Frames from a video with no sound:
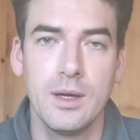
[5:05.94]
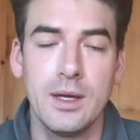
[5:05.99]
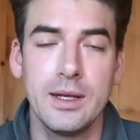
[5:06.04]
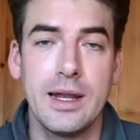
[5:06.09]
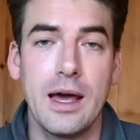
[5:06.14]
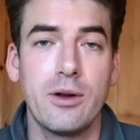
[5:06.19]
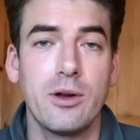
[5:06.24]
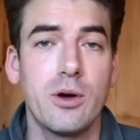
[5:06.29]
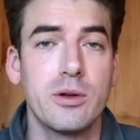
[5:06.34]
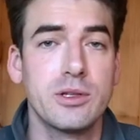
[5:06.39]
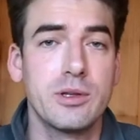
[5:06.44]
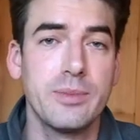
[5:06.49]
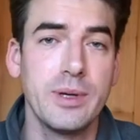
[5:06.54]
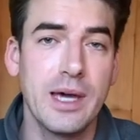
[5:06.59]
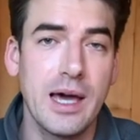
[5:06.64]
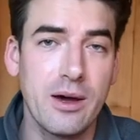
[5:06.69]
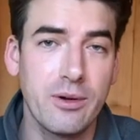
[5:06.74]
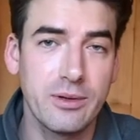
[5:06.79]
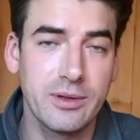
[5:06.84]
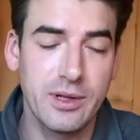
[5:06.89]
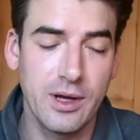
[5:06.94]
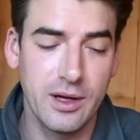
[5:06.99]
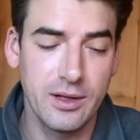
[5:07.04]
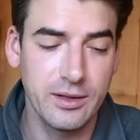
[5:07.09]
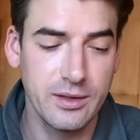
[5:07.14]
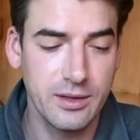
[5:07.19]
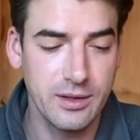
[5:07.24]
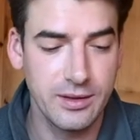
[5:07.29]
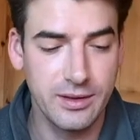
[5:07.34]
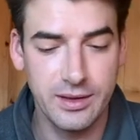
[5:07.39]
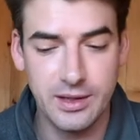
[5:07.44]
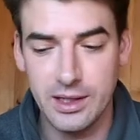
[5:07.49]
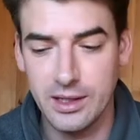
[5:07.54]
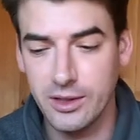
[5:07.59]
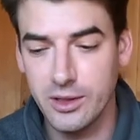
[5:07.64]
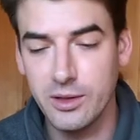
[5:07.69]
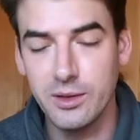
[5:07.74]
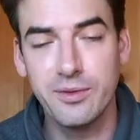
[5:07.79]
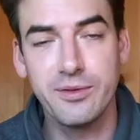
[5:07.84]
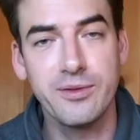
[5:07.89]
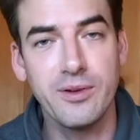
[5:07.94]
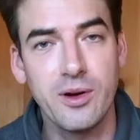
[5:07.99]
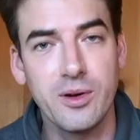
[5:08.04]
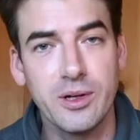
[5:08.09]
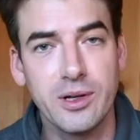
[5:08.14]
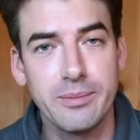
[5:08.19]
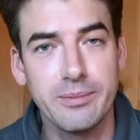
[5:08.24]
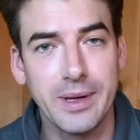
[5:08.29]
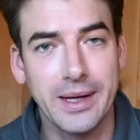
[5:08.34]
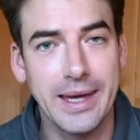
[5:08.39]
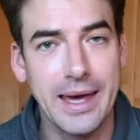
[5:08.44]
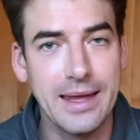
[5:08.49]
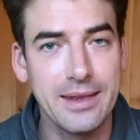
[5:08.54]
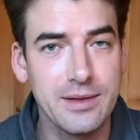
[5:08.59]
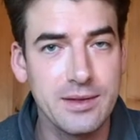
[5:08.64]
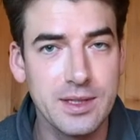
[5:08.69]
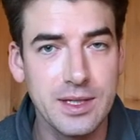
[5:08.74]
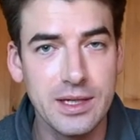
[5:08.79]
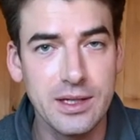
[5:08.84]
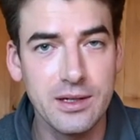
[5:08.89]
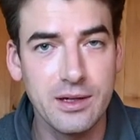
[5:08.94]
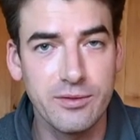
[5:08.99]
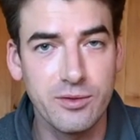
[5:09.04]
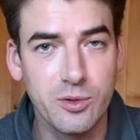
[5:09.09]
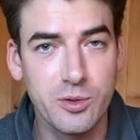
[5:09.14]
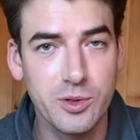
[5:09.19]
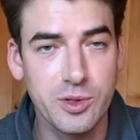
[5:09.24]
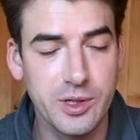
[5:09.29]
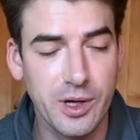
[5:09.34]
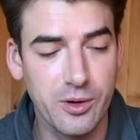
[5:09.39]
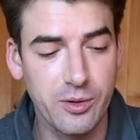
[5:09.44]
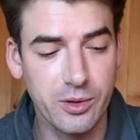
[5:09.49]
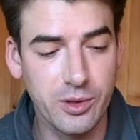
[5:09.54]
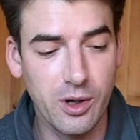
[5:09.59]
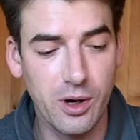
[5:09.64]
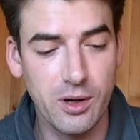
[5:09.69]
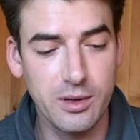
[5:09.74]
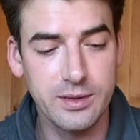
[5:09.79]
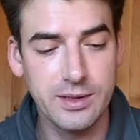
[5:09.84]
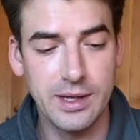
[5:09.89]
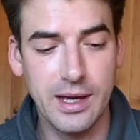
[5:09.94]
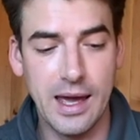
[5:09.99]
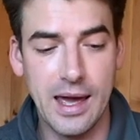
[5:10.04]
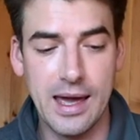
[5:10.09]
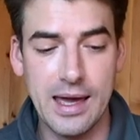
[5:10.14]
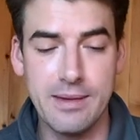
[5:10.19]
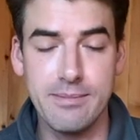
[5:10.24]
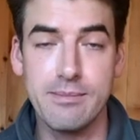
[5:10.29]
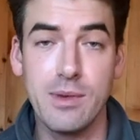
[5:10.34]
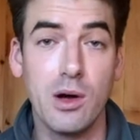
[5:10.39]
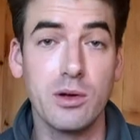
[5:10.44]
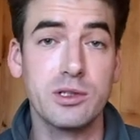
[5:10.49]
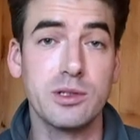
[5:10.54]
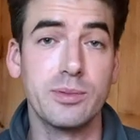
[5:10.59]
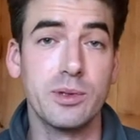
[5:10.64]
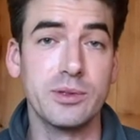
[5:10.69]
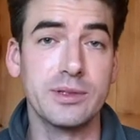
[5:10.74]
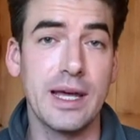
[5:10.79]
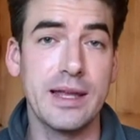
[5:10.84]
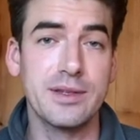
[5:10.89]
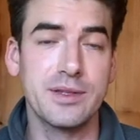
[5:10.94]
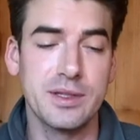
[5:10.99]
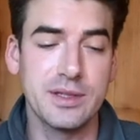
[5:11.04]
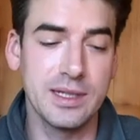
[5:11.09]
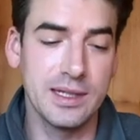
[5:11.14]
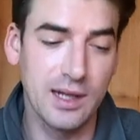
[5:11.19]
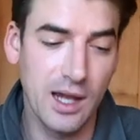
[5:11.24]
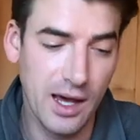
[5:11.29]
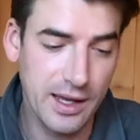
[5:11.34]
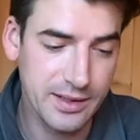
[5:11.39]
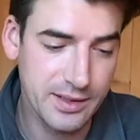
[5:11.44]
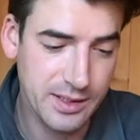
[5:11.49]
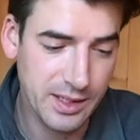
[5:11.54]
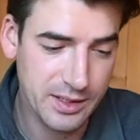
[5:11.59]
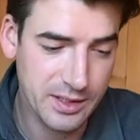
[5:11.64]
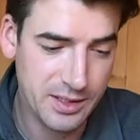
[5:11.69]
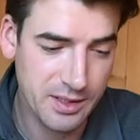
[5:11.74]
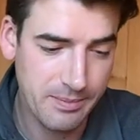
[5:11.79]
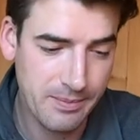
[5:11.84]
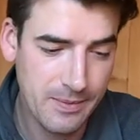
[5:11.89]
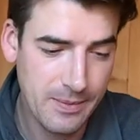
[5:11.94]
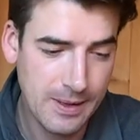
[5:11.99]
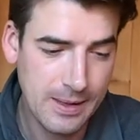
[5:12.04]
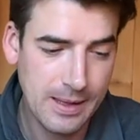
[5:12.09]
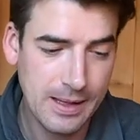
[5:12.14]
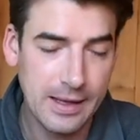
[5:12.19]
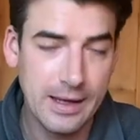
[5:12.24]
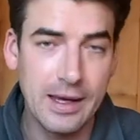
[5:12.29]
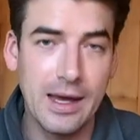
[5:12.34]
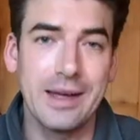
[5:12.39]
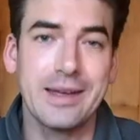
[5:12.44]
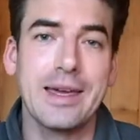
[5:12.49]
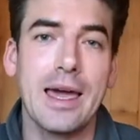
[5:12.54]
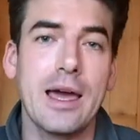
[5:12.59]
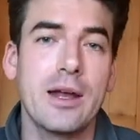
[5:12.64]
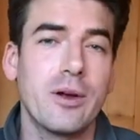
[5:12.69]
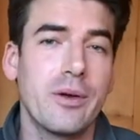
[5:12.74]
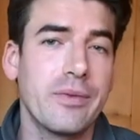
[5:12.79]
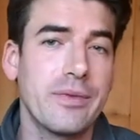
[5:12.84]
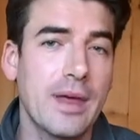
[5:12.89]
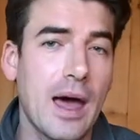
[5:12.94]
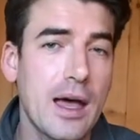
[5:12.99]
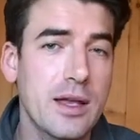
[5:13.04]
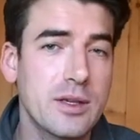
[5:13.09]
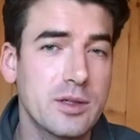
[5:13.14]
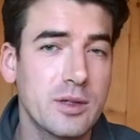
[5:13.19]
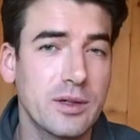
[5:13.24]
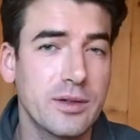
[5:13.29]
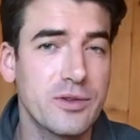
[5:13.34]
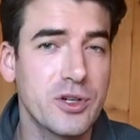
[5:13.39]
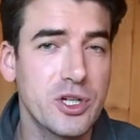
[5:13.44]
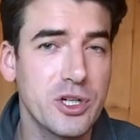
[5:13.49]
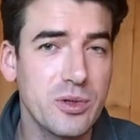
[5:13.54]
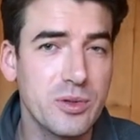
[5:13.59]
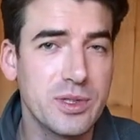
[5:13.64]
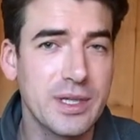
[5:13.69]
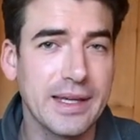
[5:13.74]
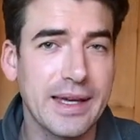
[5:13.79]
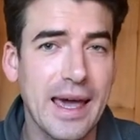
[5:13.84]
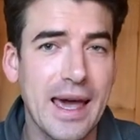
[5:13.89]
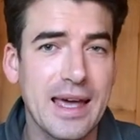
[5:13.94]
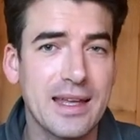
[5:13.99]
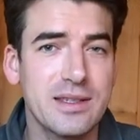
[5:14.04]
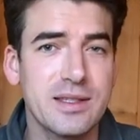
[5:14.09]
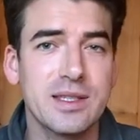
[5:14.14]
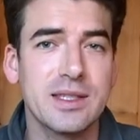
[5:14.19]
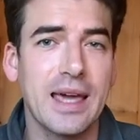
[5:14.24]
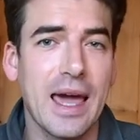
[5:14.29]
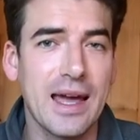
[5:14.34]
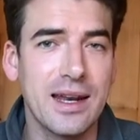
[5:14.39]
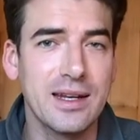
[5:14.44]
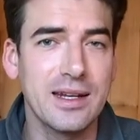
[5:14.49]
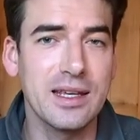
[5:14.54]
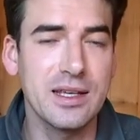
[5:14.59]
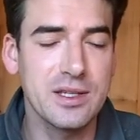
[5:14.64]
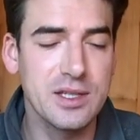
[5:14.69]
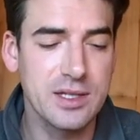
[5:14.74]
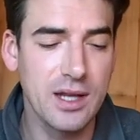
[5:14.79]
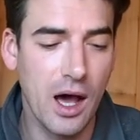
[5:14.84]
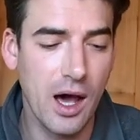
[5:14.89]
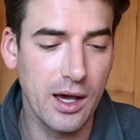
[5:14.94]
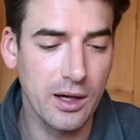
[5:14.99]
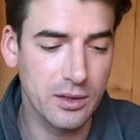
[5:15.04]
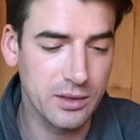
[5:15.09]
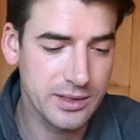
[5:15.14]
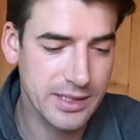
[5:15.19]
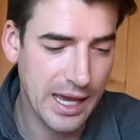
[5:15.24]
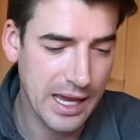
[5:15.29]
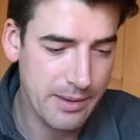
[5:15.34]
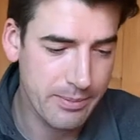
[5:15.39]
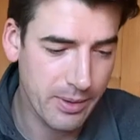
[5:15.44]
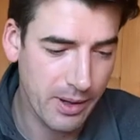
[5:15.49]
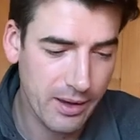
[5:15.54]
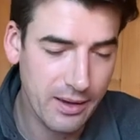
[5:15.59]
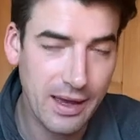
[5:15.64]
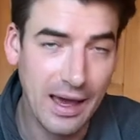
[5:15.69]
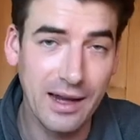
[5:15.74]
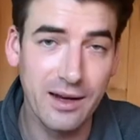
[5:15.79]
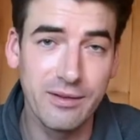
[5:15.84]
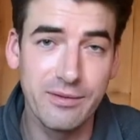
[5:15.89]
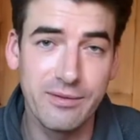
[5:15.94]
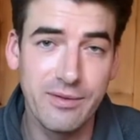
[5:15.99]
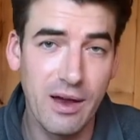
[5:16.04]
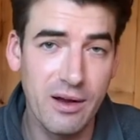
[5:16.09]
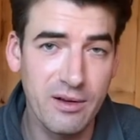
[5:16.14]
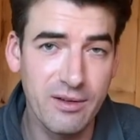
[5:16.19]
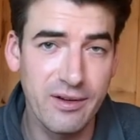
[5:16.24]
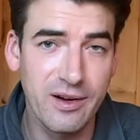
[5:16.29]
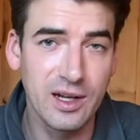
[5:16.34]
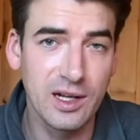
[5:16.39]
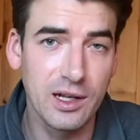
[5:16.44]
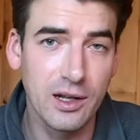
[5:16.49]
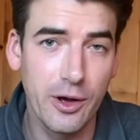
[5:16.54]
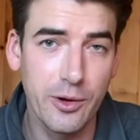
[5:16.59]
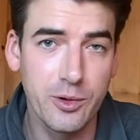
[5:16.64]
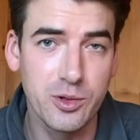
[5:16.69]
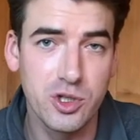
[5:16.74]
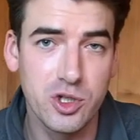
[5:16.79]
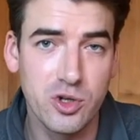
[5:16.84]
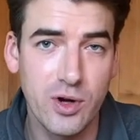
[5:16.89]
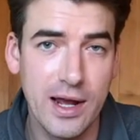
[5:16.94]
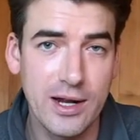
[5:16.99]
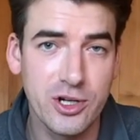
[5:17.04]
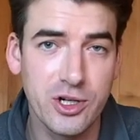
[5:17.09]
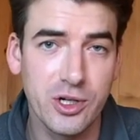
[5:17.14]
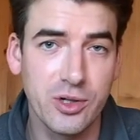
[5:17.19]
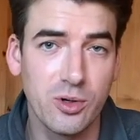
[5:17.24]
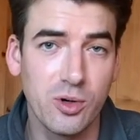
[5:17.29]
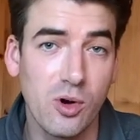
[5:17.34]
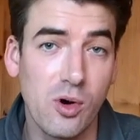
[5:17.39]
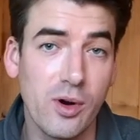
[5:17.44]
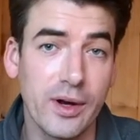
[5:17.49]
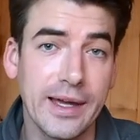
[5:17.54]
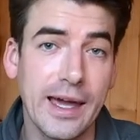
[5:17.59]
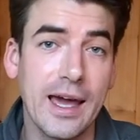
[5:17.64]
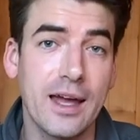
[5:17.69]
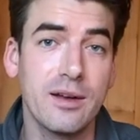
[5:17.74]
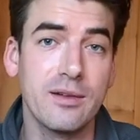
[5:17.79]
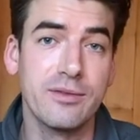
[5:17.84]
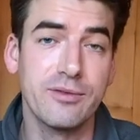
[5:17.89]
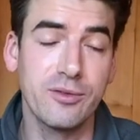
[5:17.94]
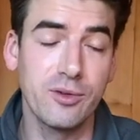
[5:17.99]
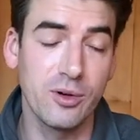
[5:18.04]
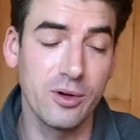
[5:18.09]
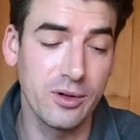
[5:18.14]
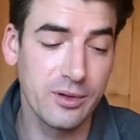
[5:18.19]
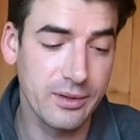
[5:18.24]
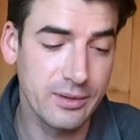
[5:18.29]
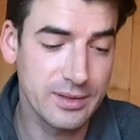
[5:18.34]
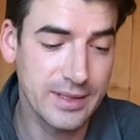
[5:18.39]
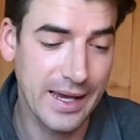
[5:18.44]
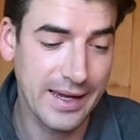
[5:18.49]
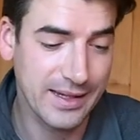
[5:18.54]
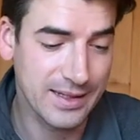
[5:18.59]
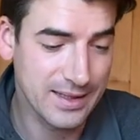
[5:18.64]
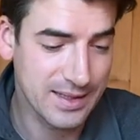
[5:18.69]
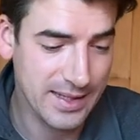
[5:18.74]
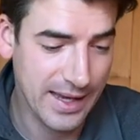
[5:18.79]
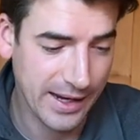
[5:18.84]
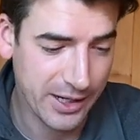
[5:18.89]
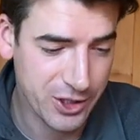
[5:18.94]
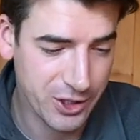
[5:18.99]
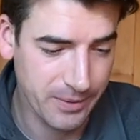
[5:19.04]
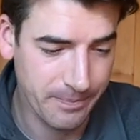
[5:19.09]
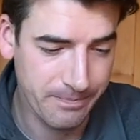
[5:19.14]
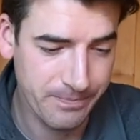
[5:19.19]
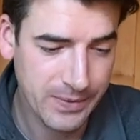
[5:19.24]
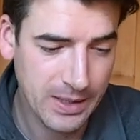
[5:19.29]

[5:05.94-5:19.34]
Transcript: Now, not to be outdone, the good folk at McKenzie have also got a multiple density line system, again on that sort of shooting head Scandi style taper, and a very, very low stretch core again for tape detection.